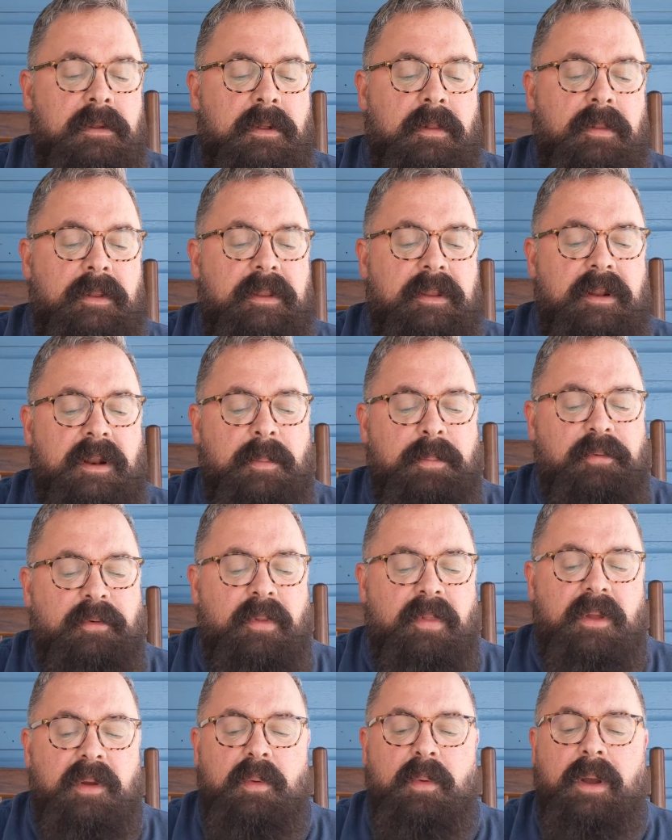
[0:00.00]
Cleaned it up
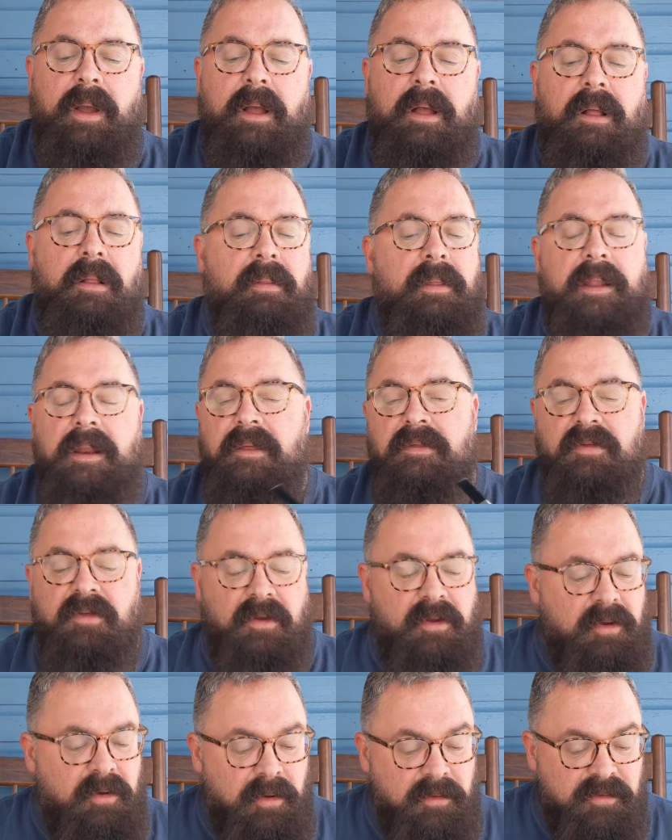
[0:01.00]
really well, and it's a
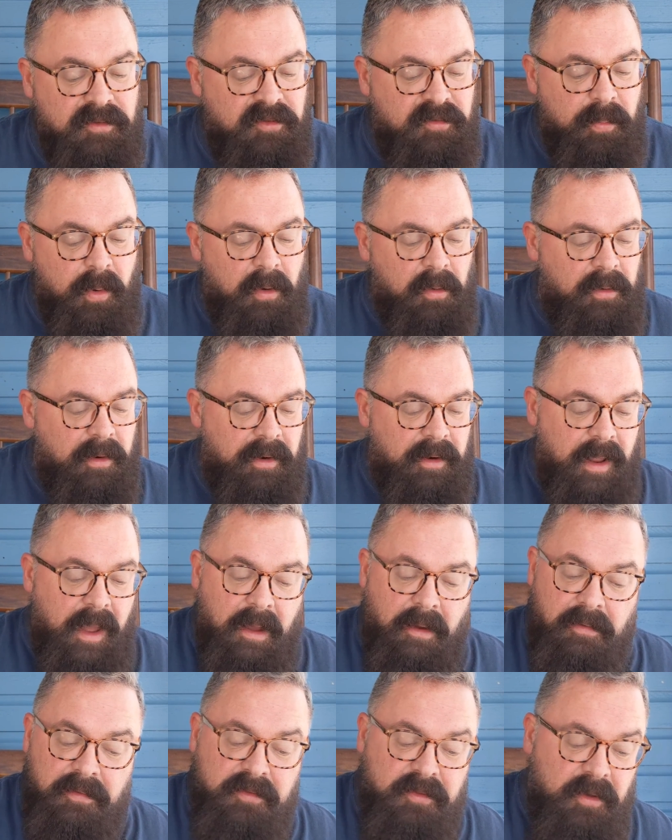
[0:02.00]
good smoker
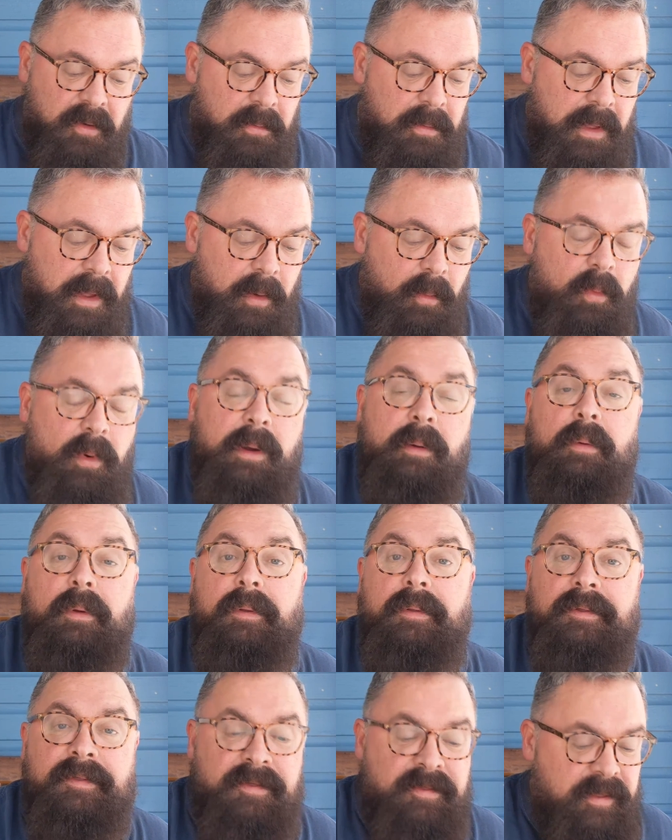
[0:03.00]
now. So we
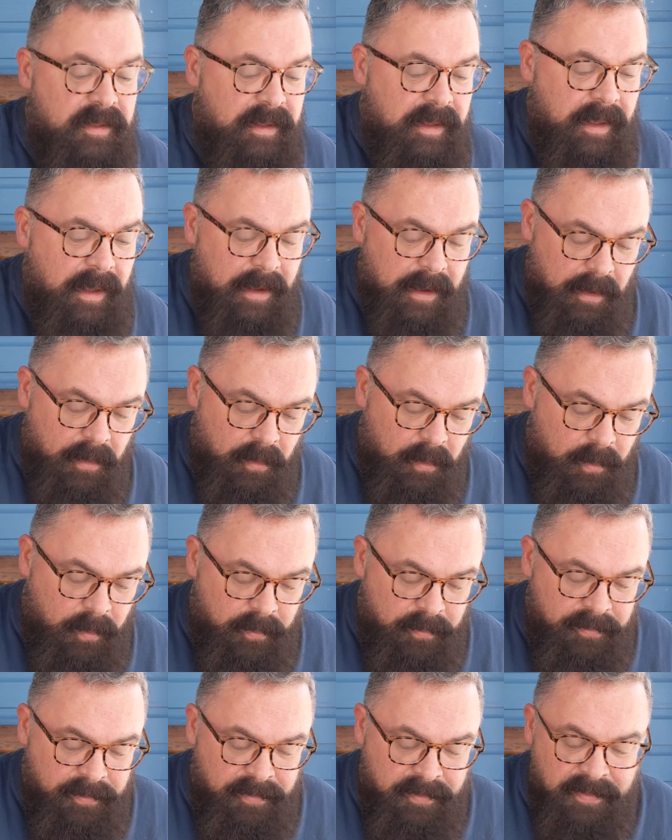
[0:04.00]
will see
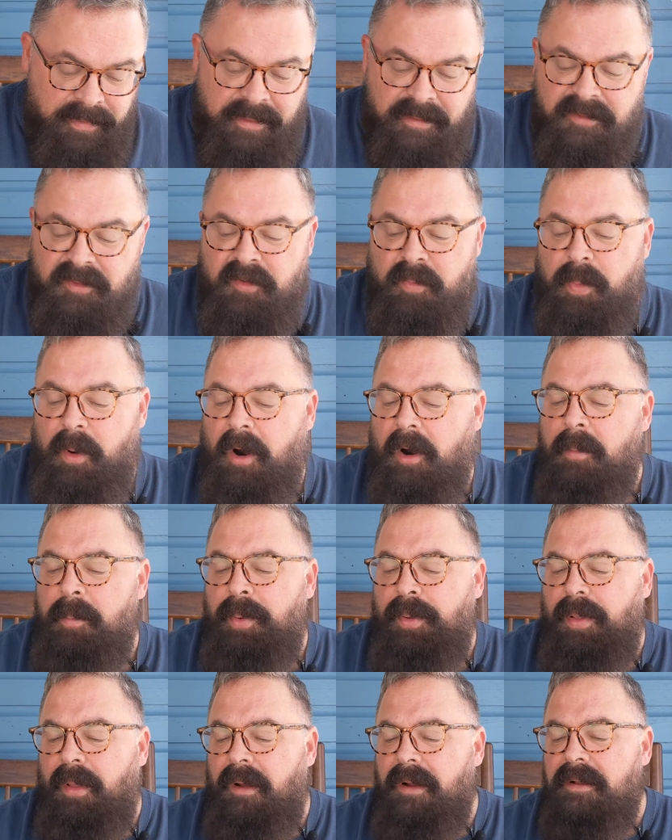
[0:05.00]
how the
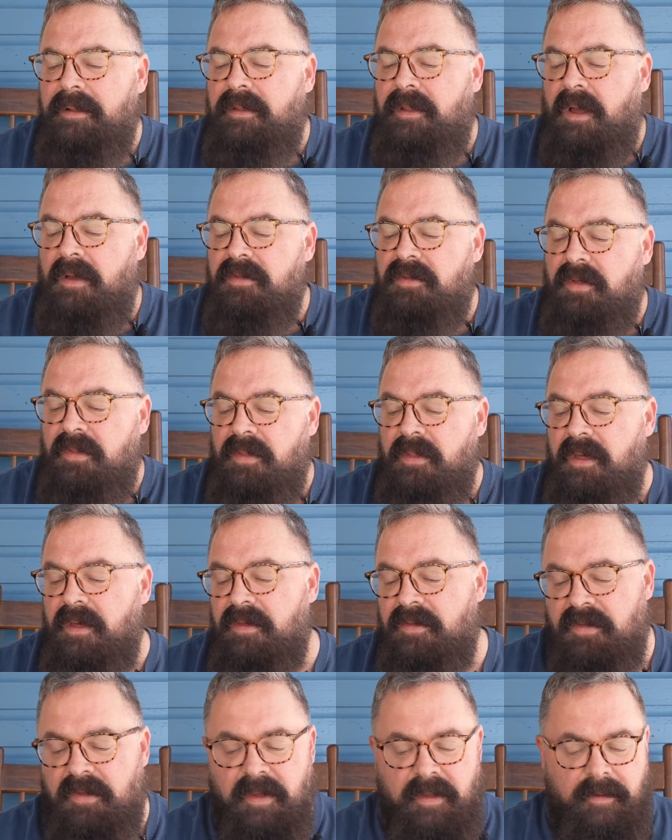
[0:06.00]
spark plug does in
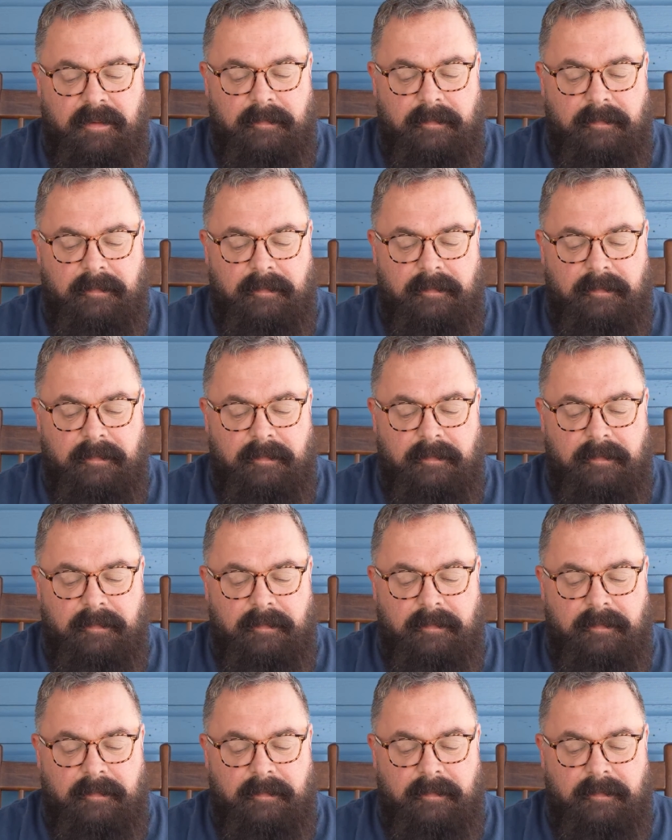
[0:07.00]
this.